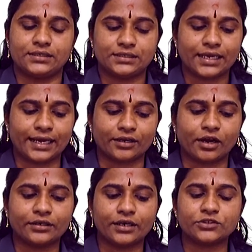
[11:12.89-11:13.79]
is the
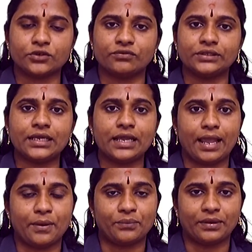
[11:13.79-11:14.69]
headquarters of the
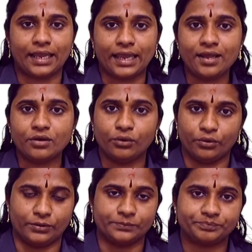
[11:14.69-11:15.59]

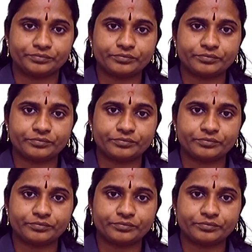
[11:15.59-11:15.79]
FAO.